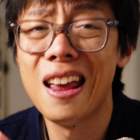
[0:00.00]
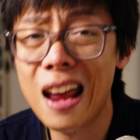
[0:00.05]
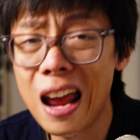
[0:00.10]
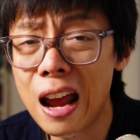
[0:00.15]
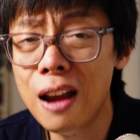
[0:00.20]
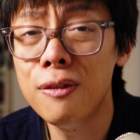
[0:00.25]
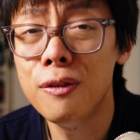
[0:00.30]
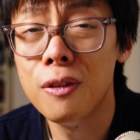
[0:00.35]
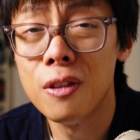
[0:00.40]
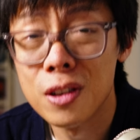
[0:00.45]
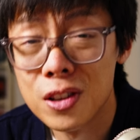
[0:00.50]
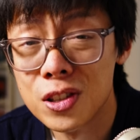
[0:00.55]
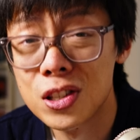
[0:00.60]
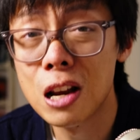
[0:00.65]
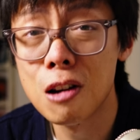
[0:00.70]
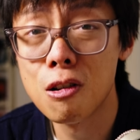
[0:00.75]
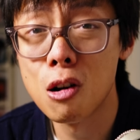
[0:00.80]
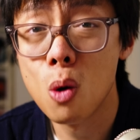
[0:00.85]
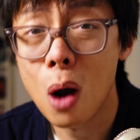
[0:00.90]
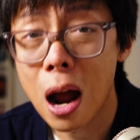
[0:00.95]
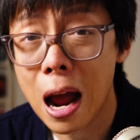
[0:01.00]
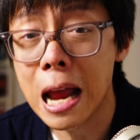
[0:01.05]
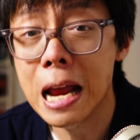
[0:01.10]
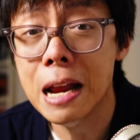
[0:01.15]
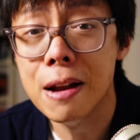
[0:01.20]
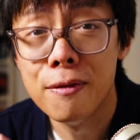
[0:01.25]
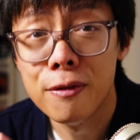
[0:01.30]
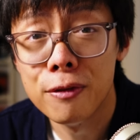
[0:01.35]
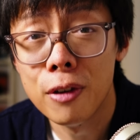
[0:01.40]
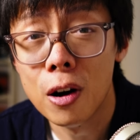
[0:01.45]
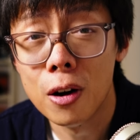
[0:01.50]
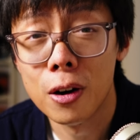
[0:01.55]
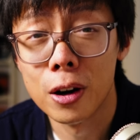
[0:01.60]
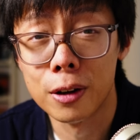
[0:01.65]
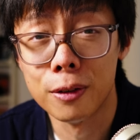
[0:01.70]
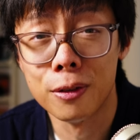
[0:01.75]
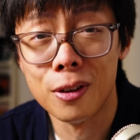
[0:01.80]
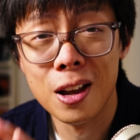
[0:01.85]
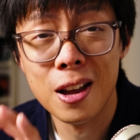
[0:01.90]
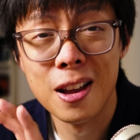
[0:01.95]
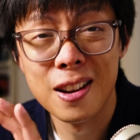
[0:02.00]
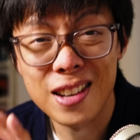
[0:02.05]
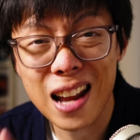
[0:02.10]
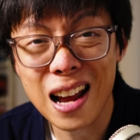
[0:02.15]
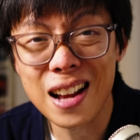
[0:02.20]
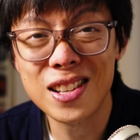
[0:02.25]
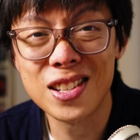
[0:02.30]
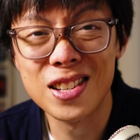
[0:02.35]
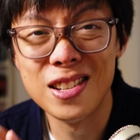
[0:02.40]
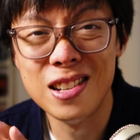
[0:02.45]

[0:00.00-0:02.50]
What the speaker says: F0.85. That's